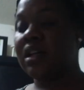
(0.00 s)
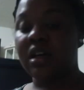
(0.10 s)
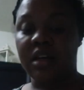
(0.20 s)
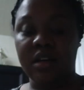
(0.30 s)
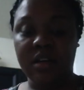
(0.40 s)

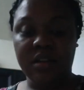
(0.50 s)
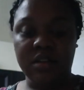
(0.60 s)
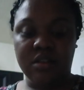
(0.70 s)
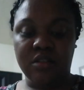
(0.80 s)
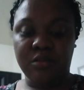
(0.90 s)
I
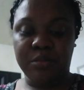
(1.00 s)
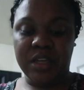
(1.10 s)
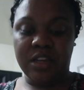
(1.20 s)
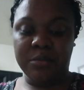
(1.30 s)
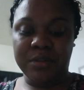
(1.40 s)
know,
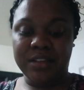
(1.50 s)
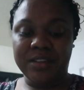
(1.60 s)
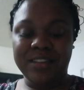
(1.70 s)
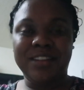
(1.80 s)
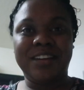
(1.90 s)

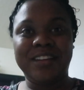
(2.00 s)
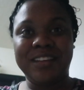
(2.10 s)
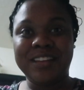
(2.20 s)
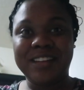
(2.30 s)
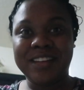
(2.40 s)
baby. Y'all
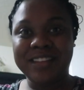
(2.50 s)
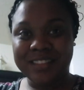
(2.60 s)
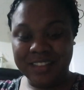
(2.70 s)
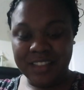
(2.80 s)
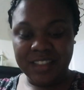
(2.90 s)
hear
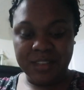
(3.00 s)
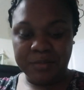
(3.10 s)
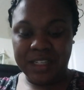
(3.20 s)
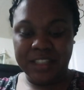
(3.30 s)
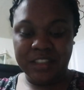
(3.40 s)
that? It's
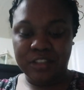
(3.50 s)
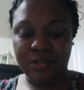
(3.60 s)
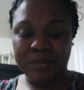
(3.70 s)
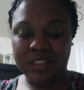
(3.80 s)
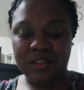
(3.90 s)
probably
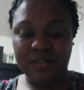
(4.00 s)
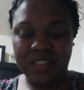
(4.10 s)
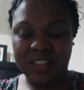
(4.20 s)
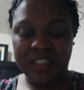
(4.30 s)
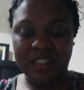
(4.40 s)
so much of
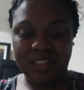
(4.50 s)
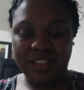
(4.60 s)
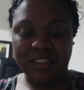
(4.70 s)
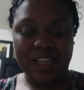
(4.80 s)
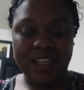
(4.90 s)
a change
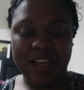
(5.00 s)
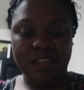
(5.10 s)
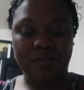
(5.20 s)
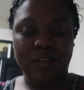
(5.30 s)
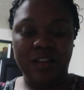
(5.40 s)
since I
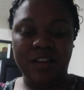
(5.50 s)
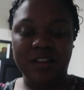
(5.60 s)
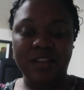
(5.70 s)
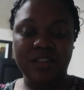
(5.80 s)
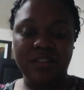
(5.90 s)
last
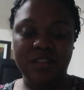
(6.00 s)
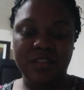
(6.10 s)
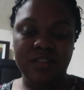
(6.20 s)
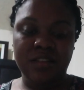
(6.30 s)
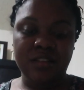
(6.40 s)
vlogged.
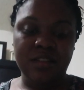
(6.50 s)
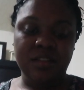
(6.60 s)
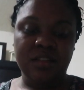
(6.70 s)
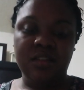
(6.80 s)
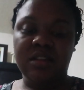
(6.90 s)

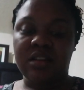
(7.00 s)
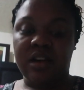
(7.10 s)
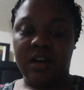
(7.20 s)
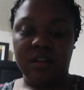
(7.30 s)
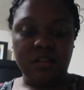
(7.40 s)

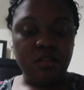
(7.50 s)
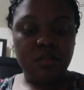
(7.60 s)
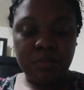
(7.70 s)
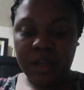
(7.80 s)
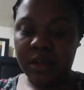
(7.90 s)
I
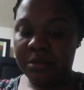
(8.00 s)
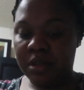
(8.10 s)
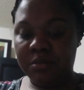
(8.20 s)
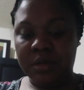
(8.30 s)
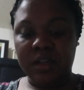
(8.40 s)
know,
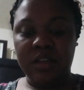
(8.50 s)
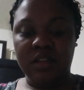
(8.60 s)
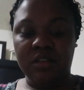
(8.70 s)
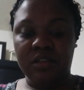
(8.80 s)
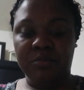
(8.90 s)
baby,
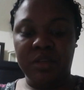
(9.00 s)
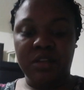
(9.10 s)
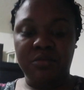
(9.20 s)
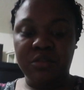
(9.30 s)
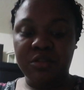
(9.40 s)
but you're
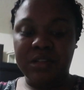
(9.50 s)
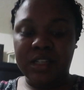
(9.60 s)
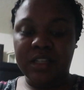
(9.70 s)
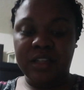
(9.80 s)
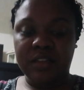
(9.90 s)
being rude
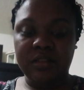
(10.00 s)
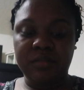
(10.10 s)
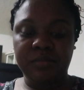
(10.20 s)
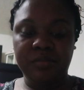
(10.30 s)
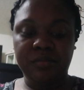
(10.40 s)
right now.
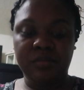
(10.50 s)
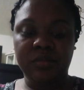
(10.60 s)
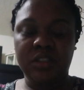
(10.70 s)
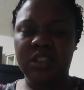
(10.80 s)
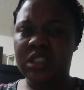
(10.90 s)

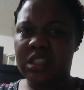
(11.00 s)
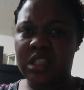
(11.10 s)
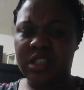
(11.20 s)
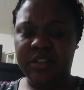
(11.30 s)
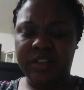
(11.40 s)
She's
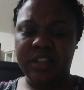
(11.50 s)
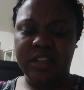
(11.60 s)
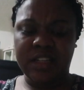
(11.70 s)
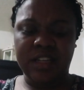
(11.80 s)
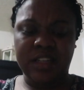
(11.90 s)
hungry
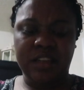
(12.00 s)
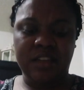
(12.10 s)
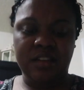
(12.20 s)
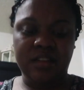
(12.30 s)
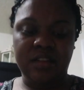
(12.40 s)
and I had to
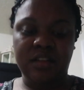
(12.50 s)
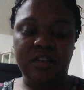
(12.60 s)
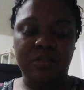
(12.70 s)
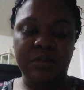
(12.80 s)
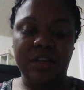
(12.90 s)
get
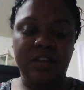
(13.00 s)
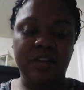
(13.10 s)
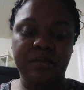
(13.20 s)
Noelle